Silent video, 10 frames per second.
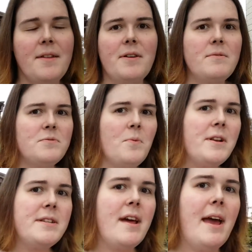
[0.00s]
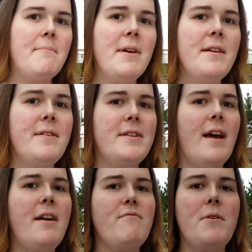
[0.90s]
There was one time that
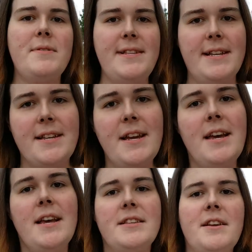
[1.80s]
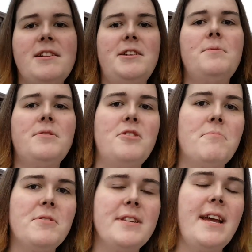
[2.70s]
I roasted such
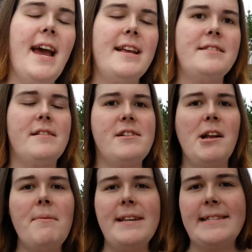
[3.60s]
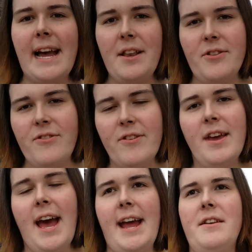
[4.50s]
YouTubers as Joey Salads
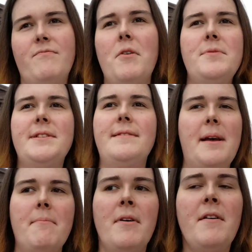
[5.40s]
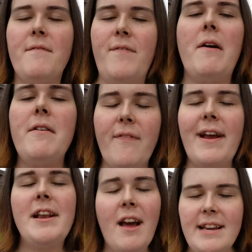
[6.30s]
and roasted them very,
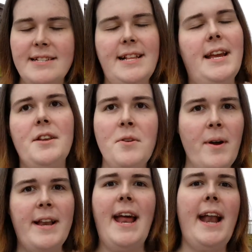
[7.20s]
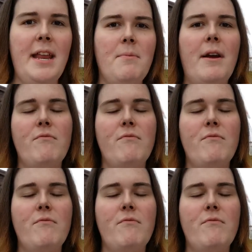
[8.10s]
very nicely and not in any way